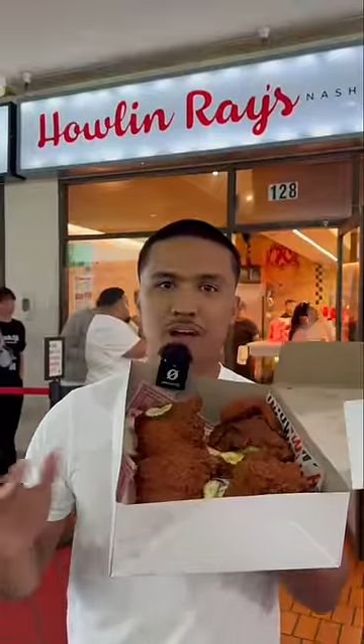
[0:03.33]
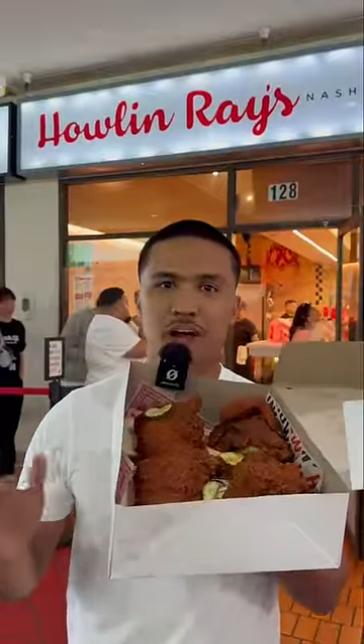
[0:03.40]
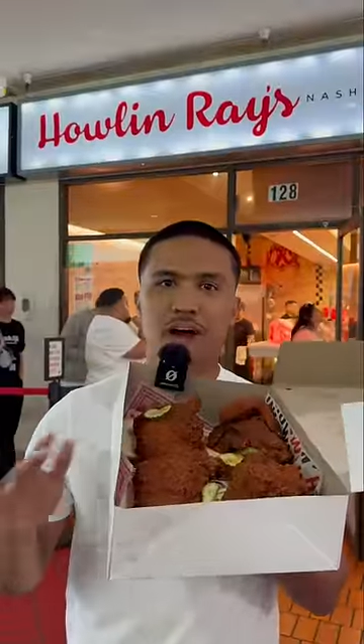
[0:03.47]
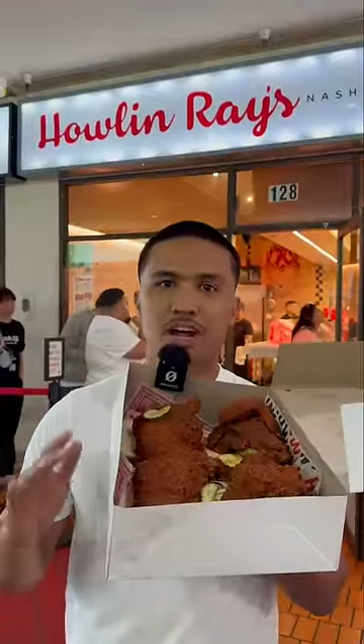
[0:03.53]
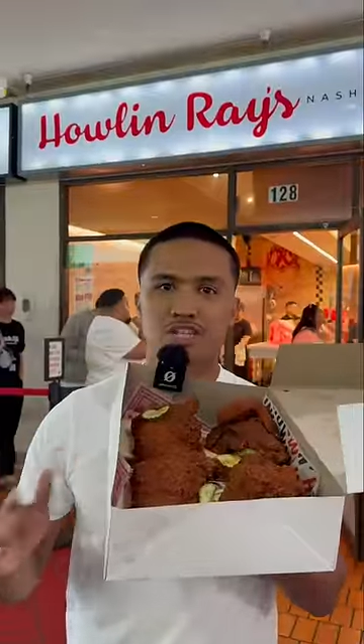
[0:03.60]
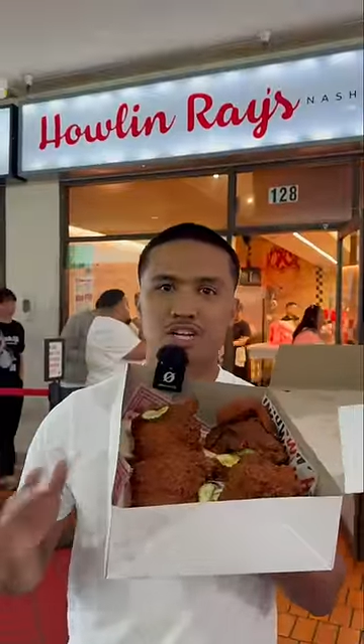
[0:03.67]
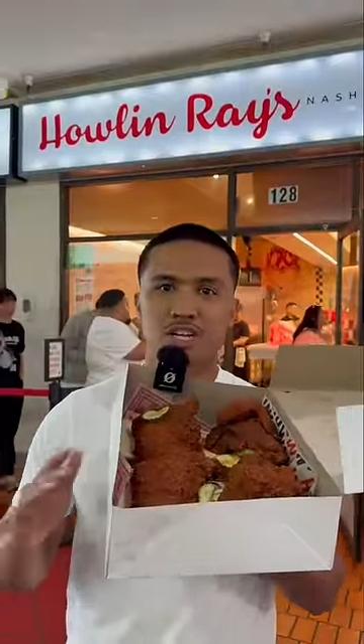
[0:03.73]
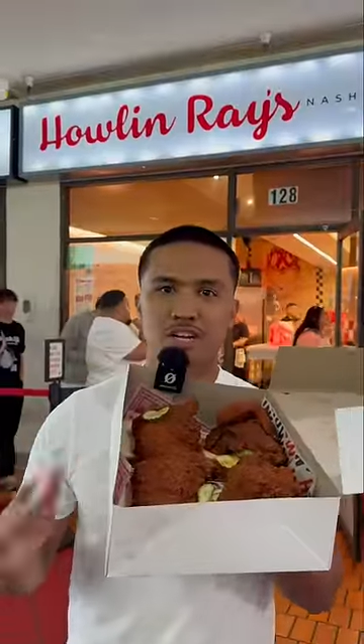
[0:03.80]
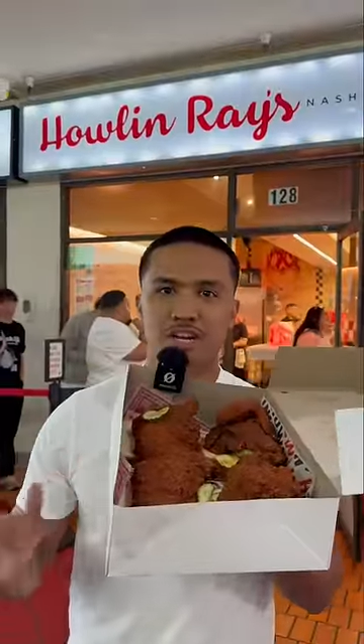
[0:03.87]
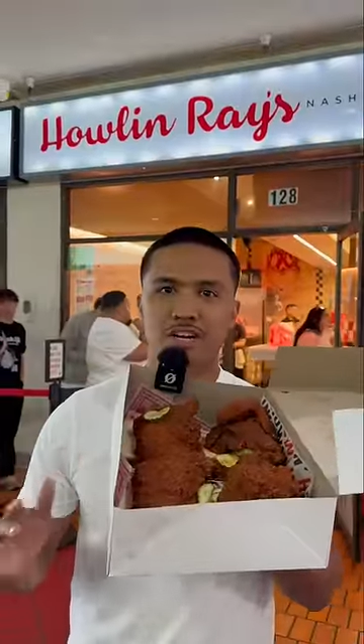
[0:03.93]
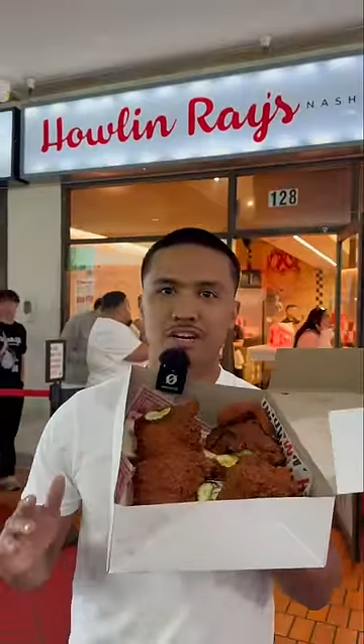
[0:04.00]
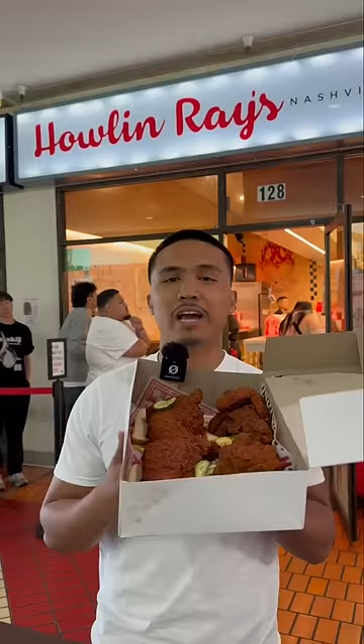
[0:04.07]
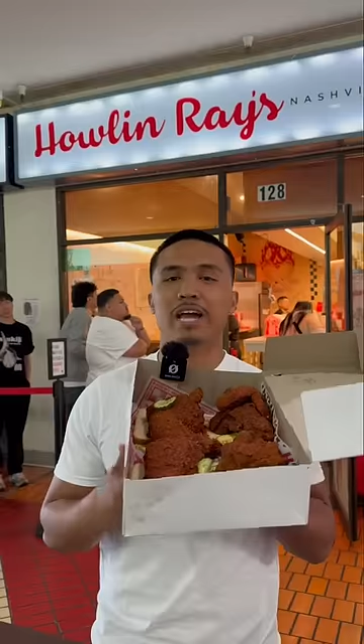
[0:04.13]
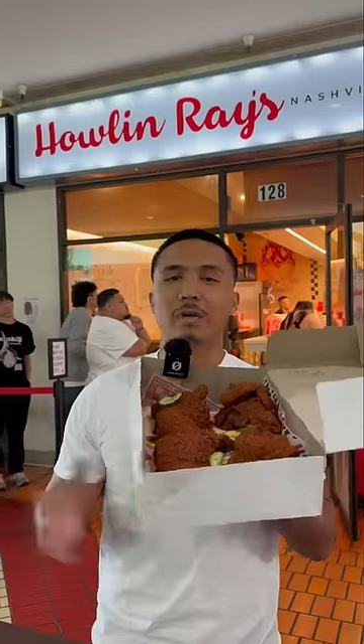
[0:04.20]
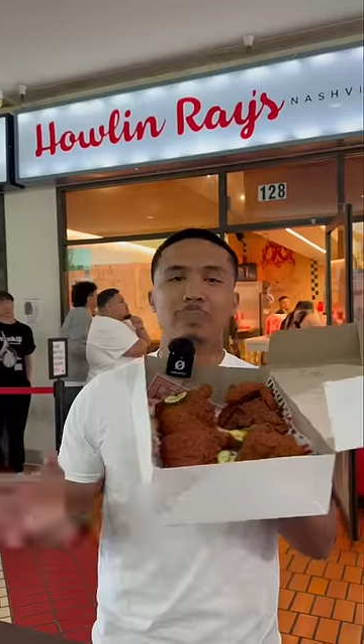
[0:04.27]
hot chicken
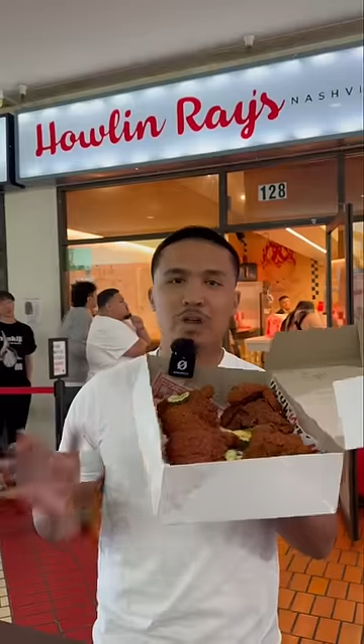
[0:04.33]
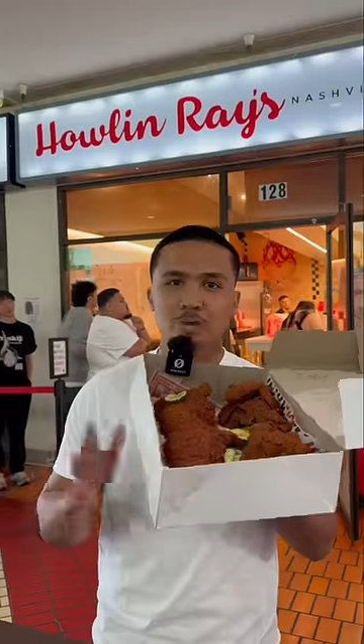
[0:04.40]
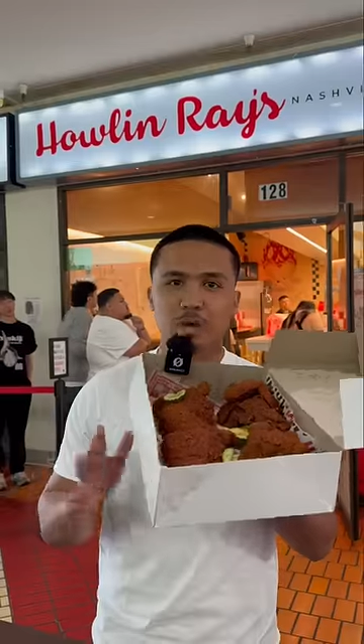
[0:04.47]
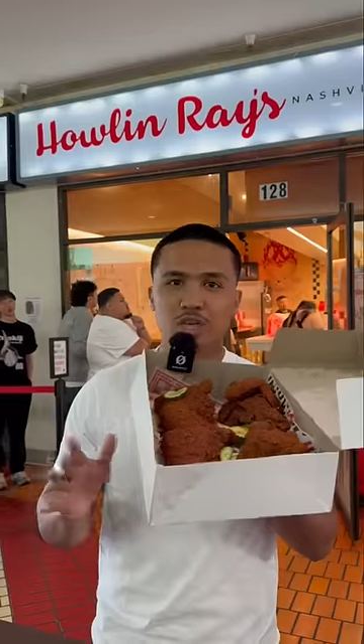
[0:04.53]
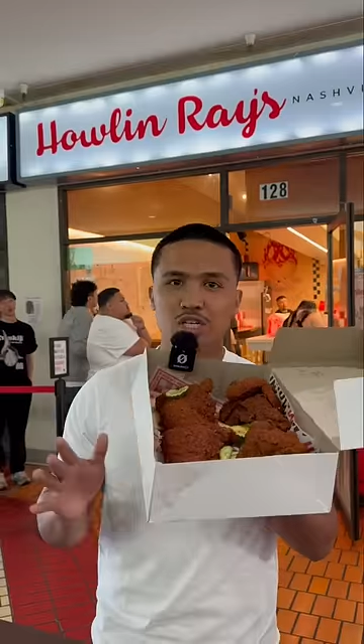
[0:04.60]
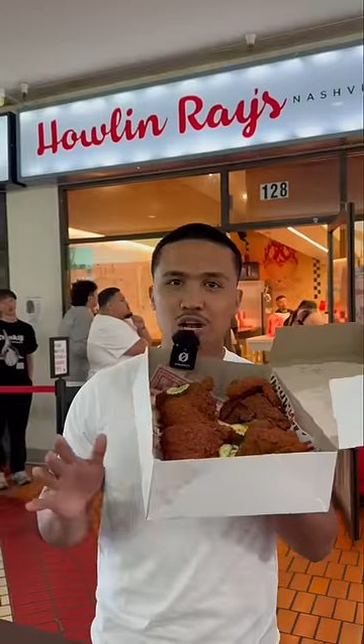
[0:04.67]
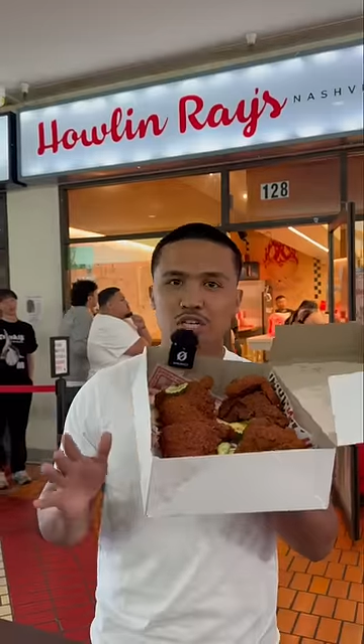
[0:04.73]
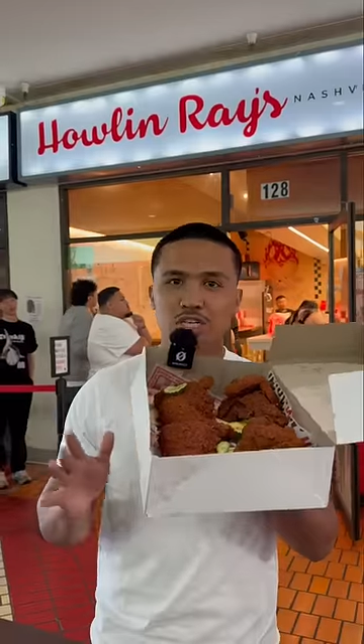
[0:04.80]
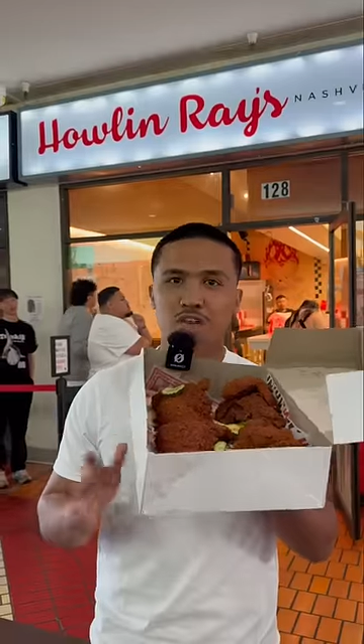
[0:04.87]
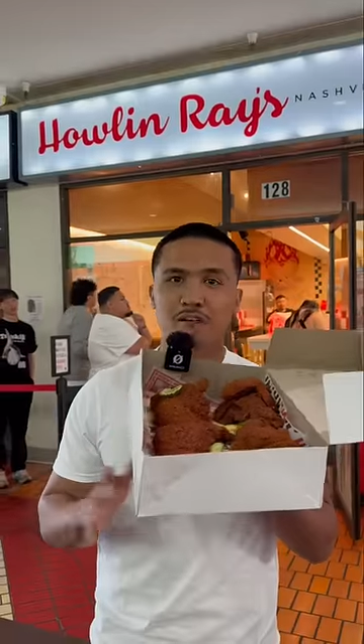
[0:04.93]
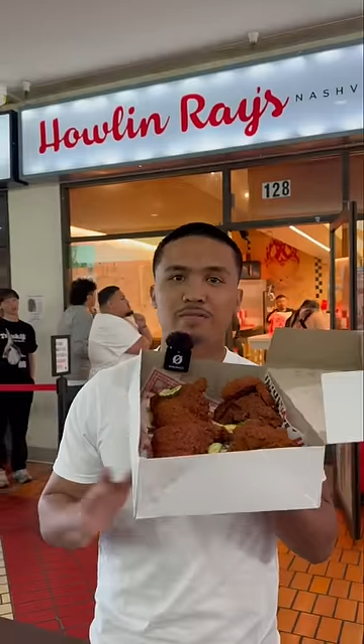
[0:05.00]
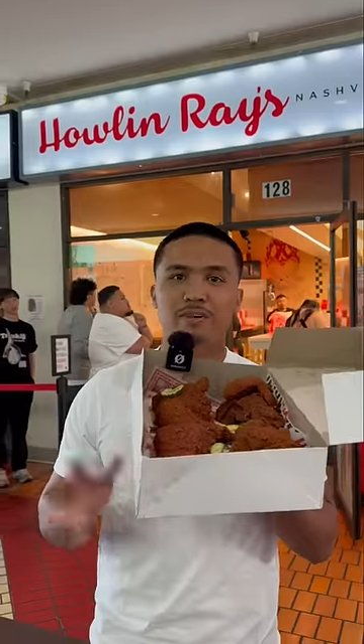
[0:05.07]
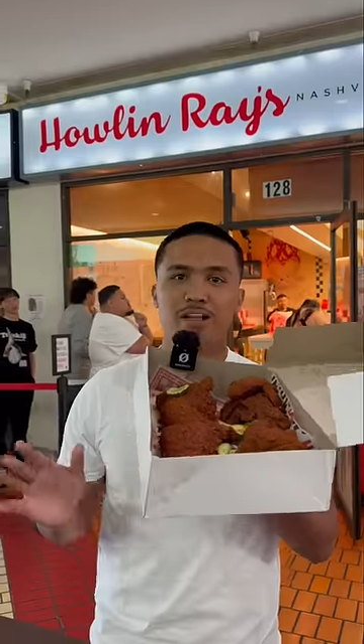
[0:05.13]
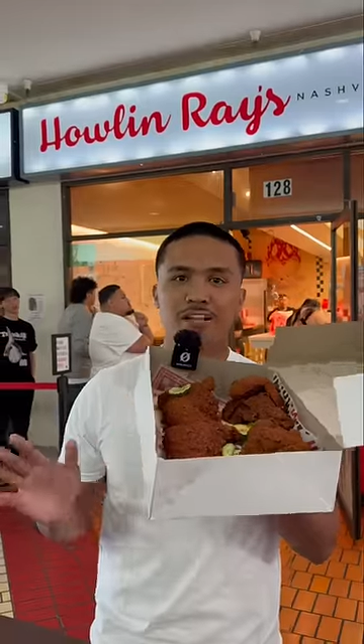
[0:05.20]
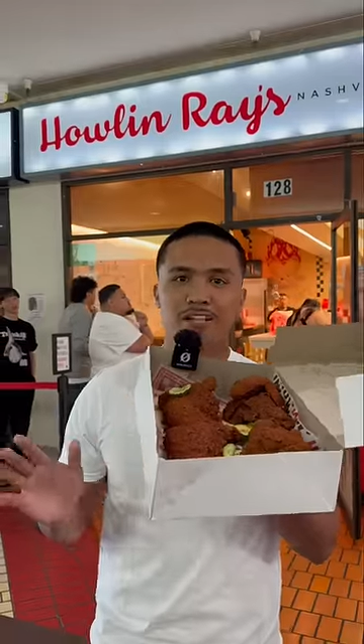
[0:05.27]
here. Came all the way to
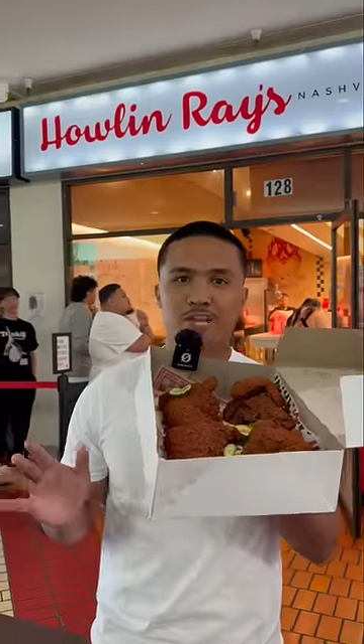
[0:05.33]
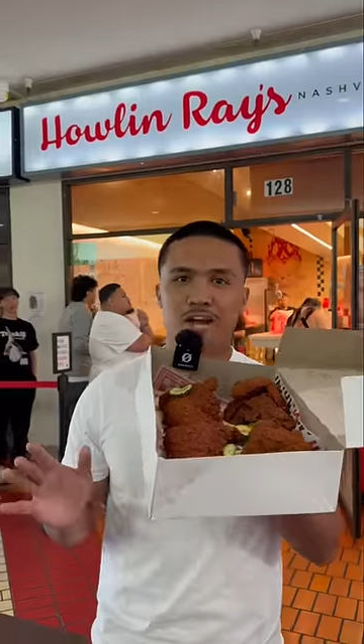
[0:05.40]
Chinatown to find this